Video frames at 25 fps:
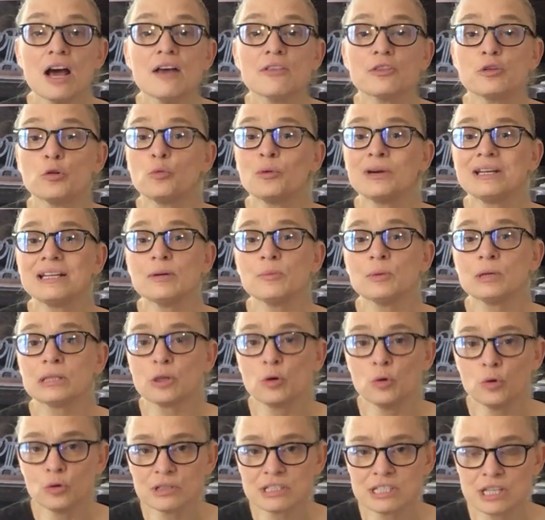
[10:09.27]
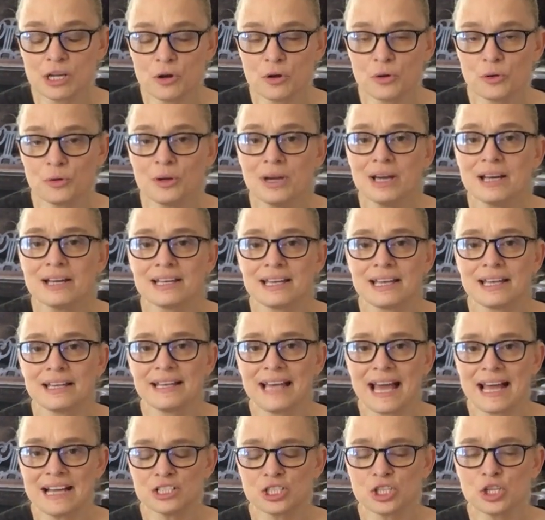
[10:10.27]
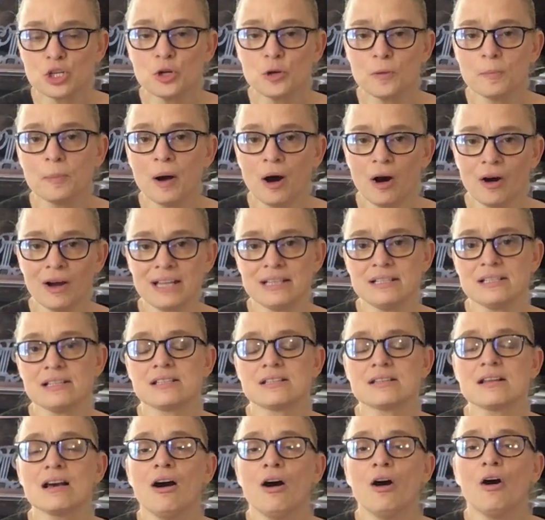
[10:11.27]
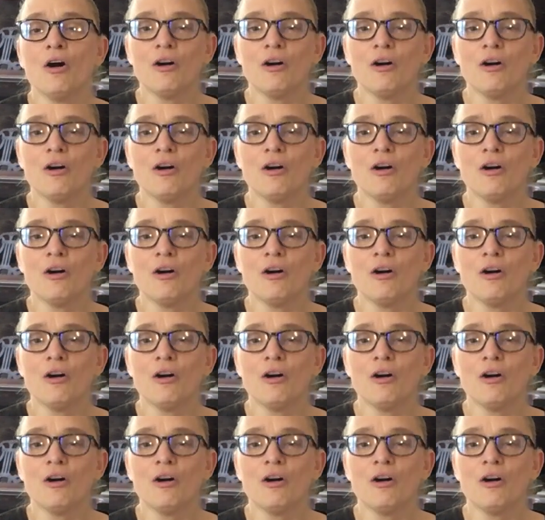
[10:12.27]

The winner will also get two pints